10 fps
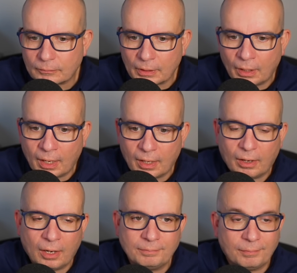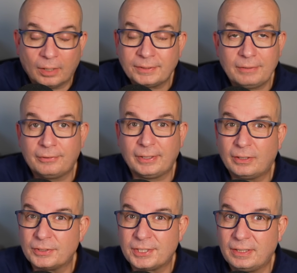I didn't think
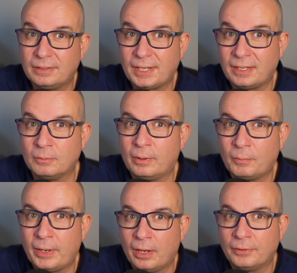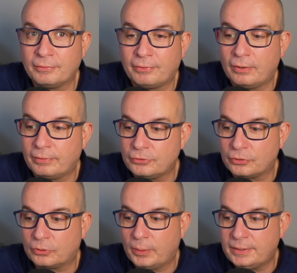I'd see the day where it went under
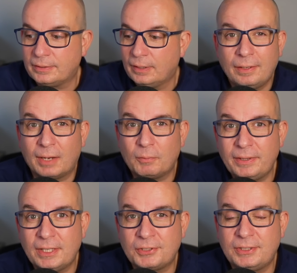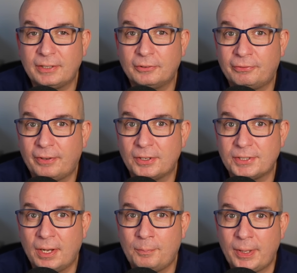500 quid. Now, when this deal first
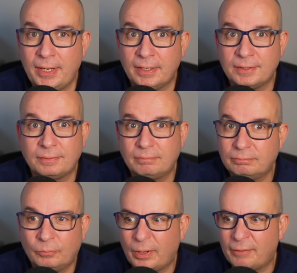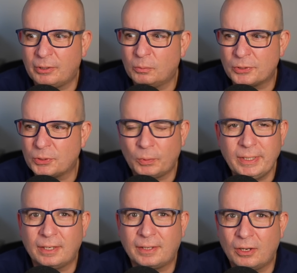appeared, whatever it was, a
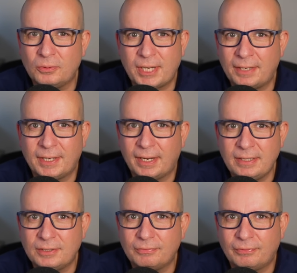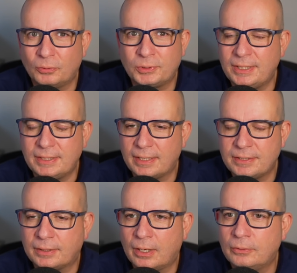week ago, 10 days, 14 days
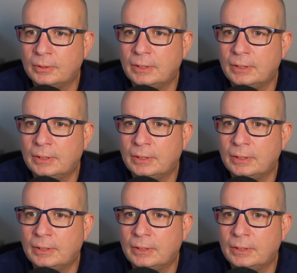ago,